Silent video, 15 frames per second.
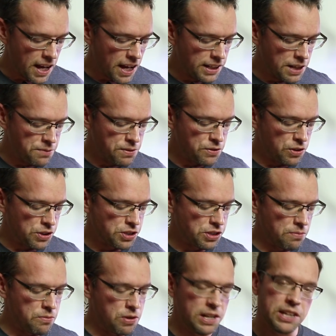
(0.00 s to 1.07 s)
and then we've got
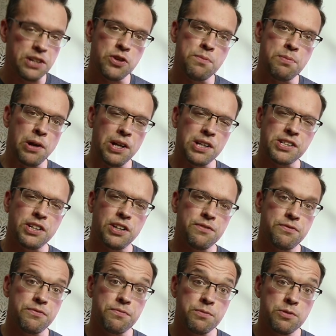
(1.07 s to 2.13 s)
some really cool plants that
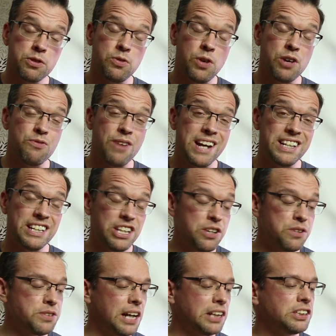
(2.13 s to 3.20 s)
I've quite rarely
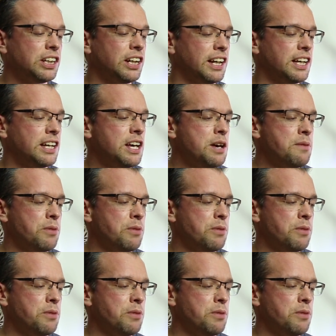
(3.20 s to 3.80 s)
use actually,